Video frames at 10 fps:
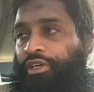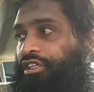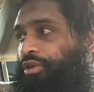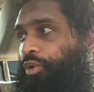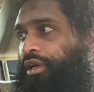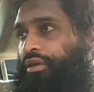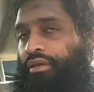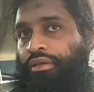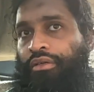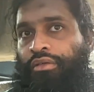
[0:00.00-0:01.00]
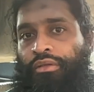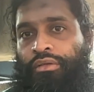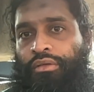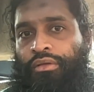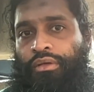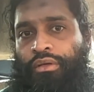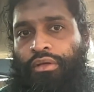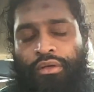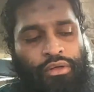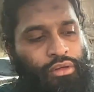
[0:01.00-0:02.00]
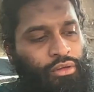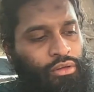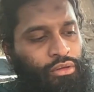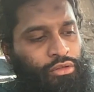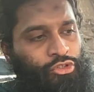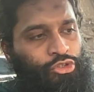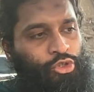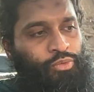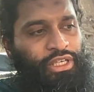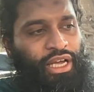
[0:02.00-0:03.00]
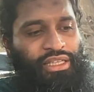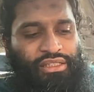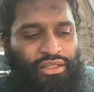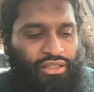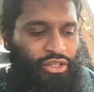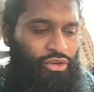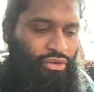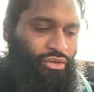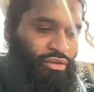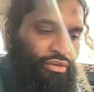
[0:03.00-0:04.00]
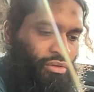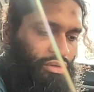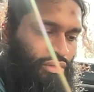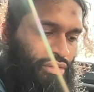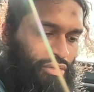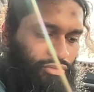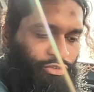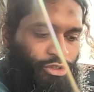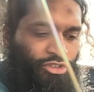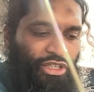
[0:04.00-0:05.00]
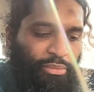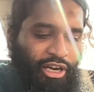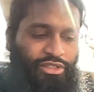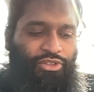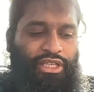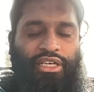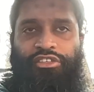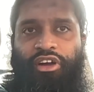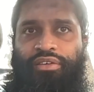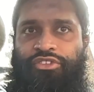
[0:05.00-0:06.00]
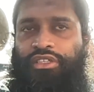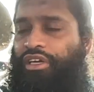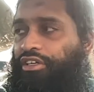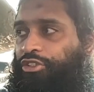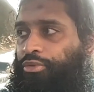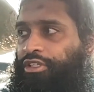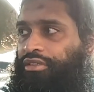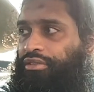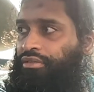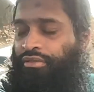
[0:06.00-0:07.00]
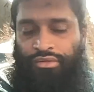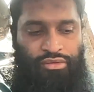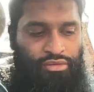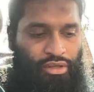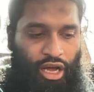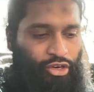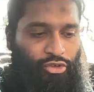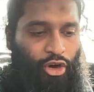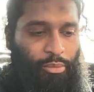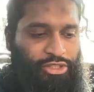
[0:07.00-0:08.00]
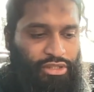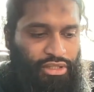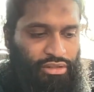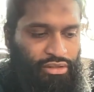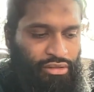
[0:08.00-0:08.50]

minutes away. It's still like an hour Should we cancel it though? For three bucks, we gonna drive 332 is minutes. Is it three dollars? I don't know how much it is.